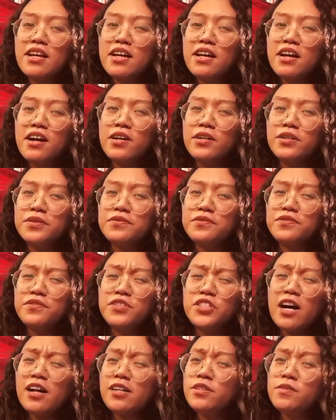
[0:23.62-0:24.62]
of
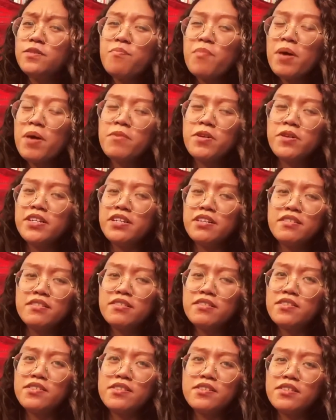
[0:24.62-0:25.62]
childhood
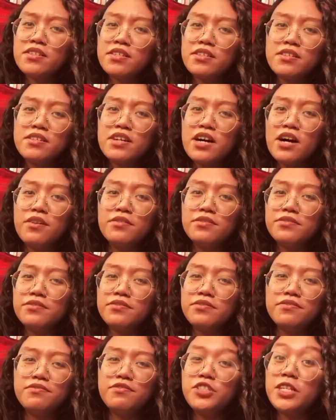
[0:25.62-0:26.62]
memories,
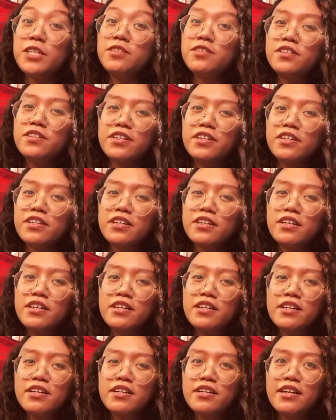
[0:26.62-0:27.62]
of gender
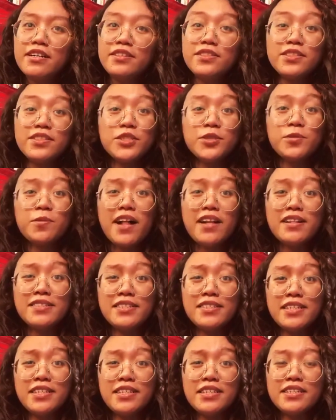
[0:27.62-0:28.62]
and
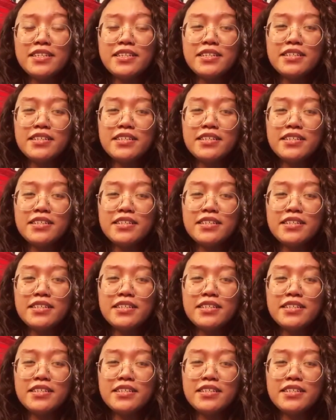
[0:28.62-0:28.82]
sexuality,